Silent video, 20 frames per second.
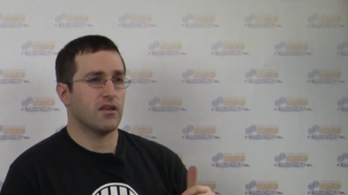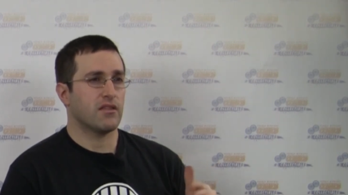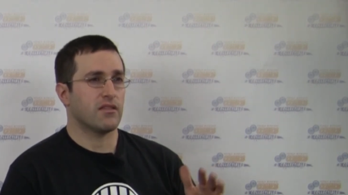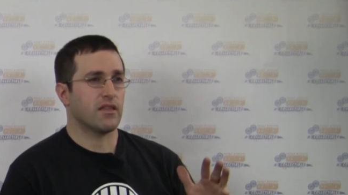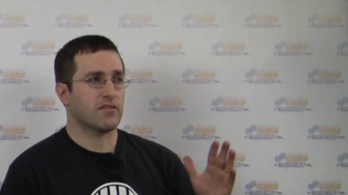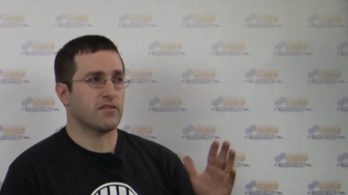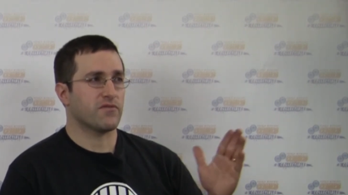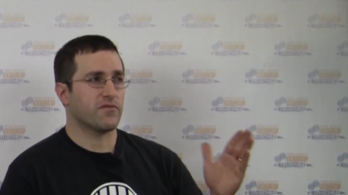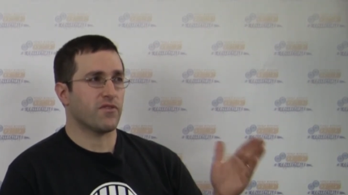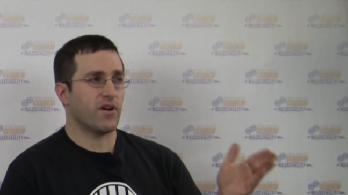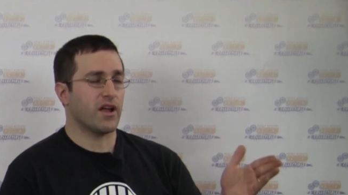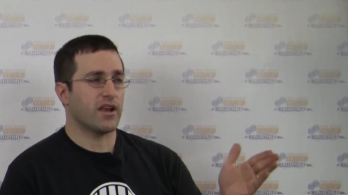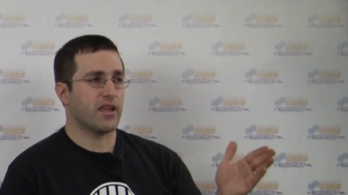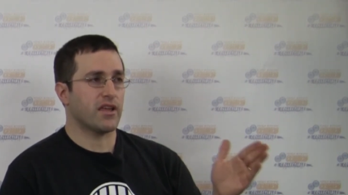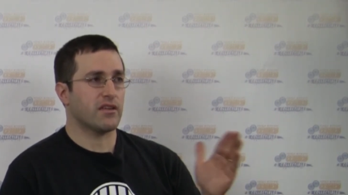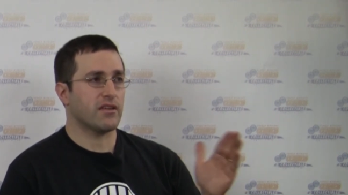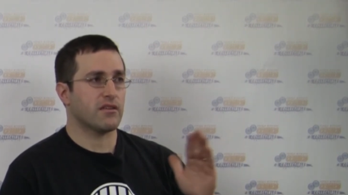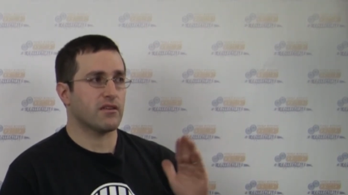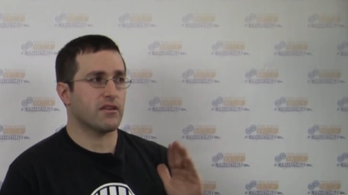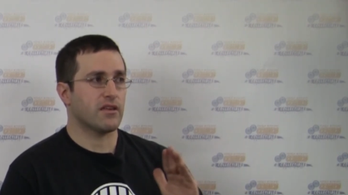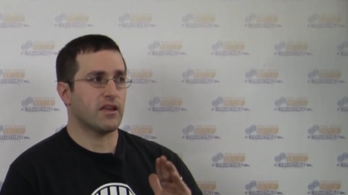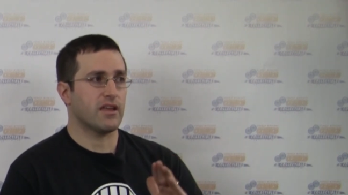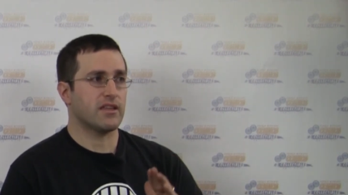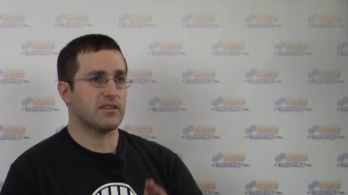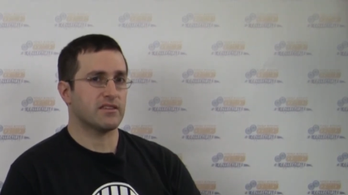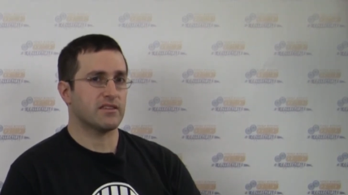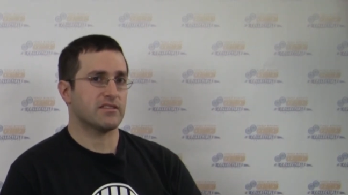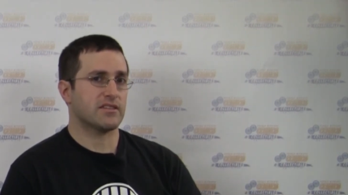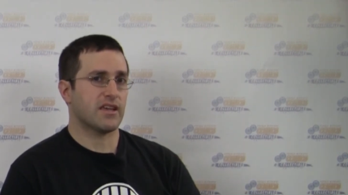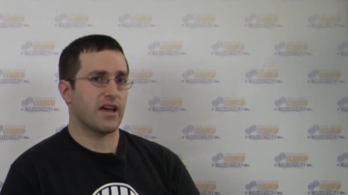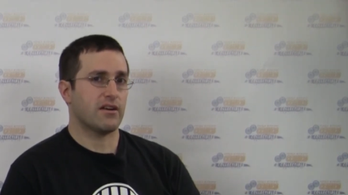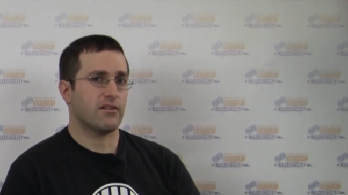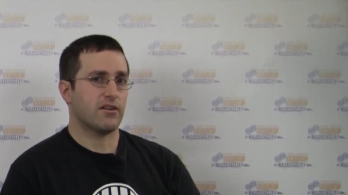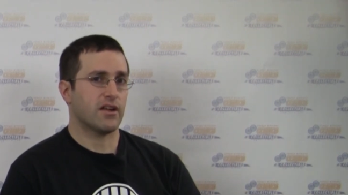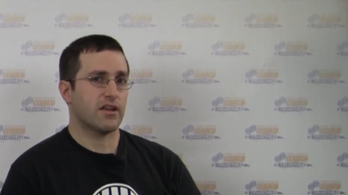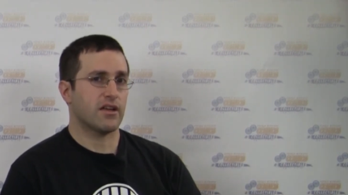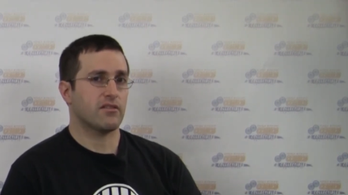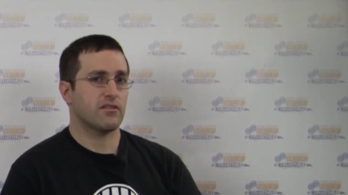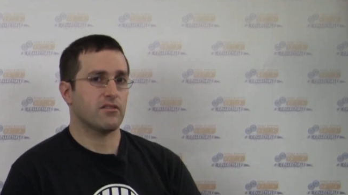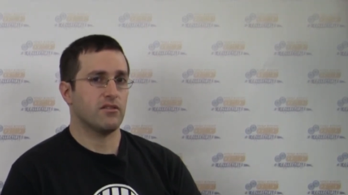That's Friday into
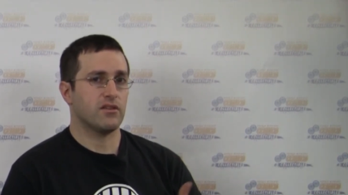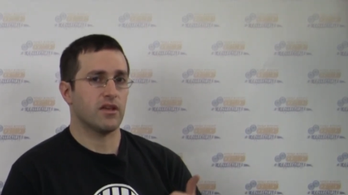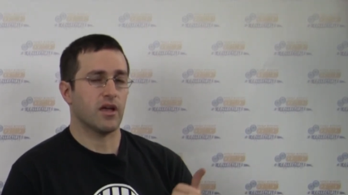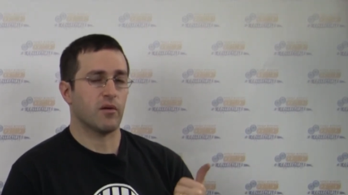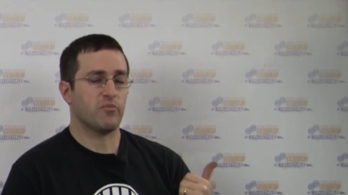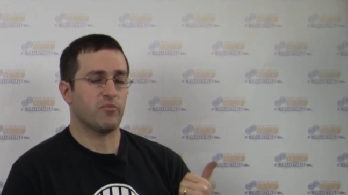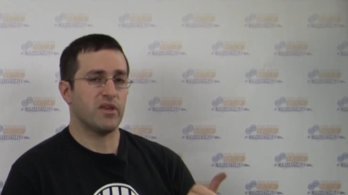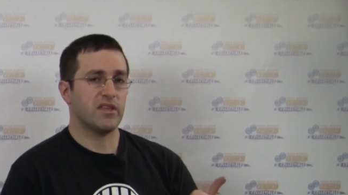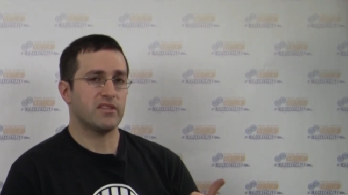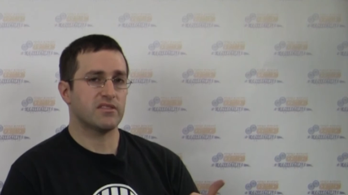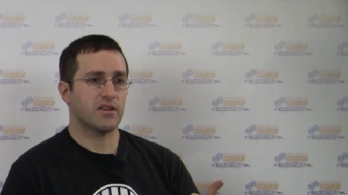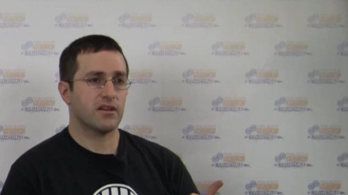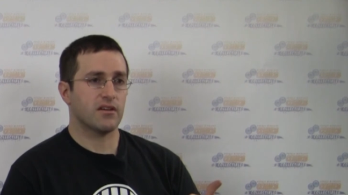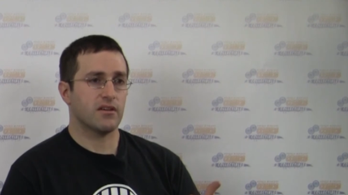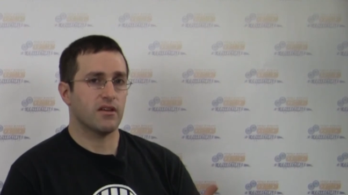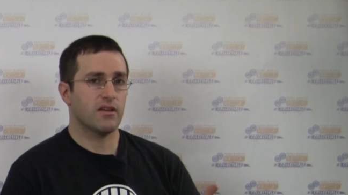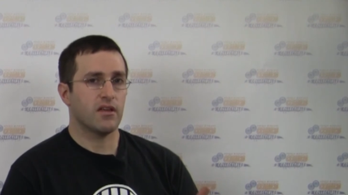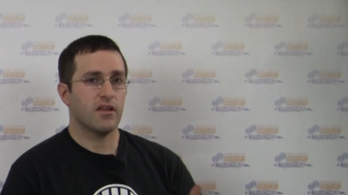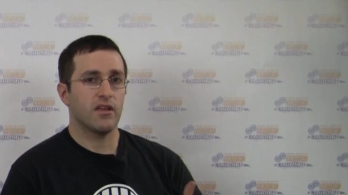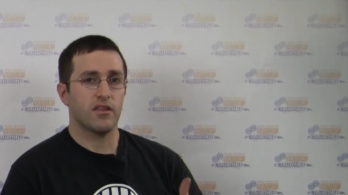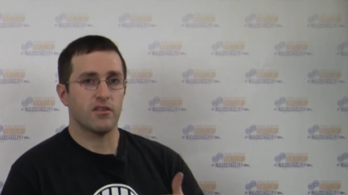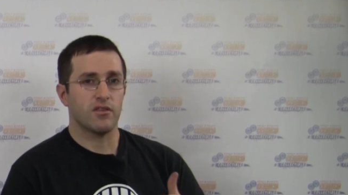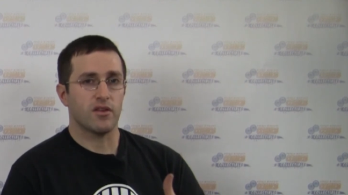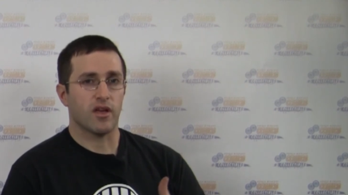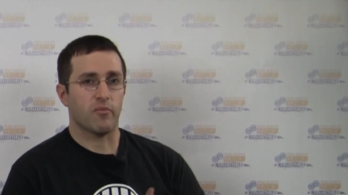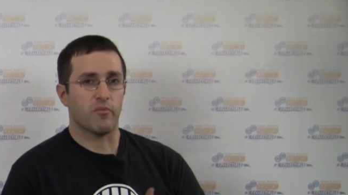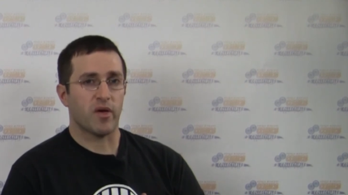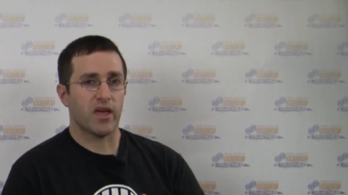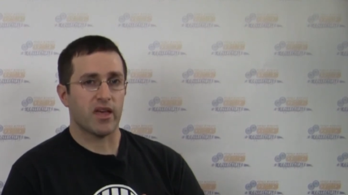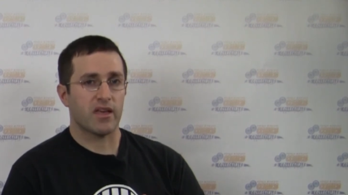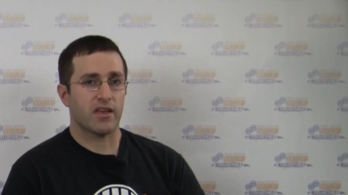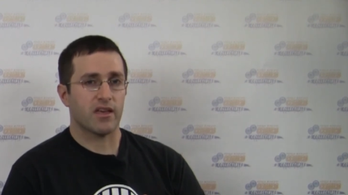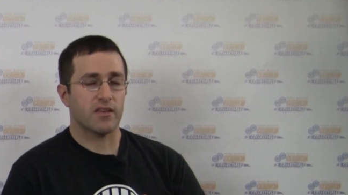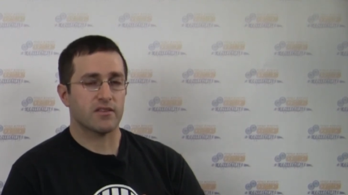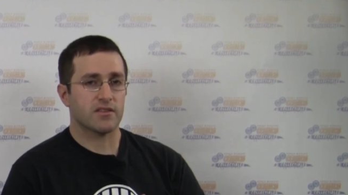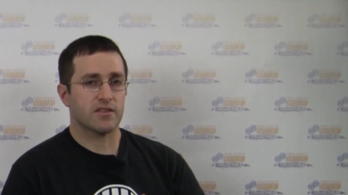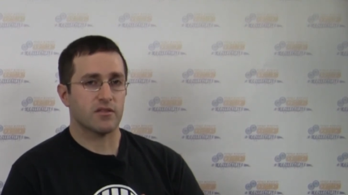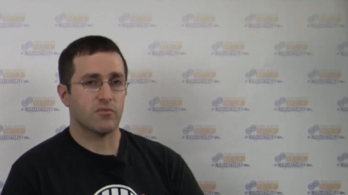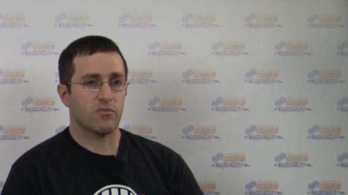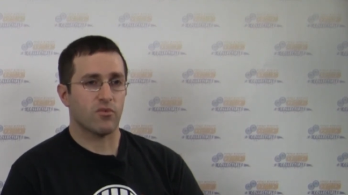Saturday. You get pizza. You get
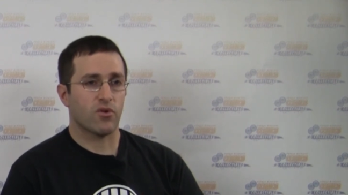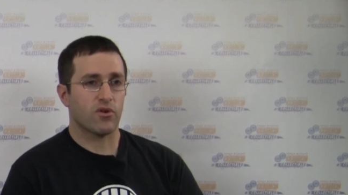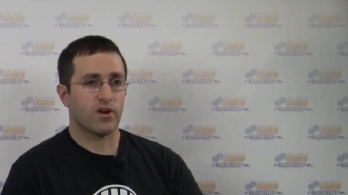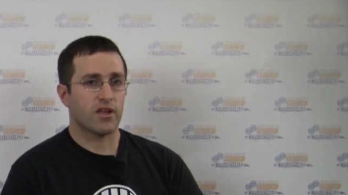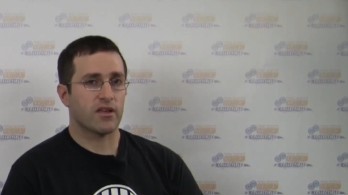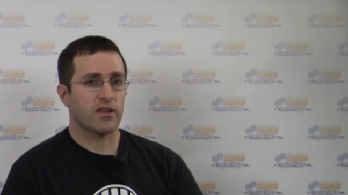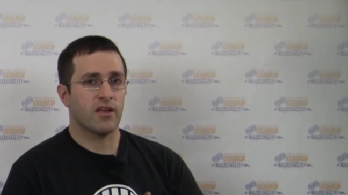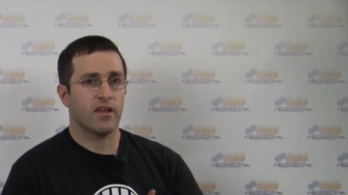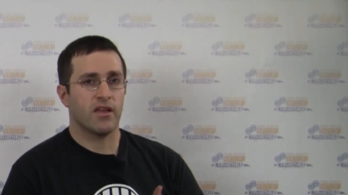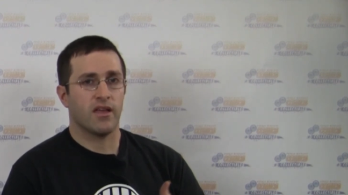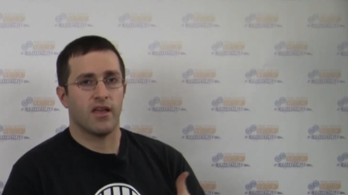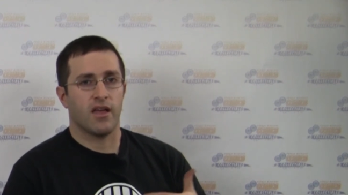pancakes in the morning.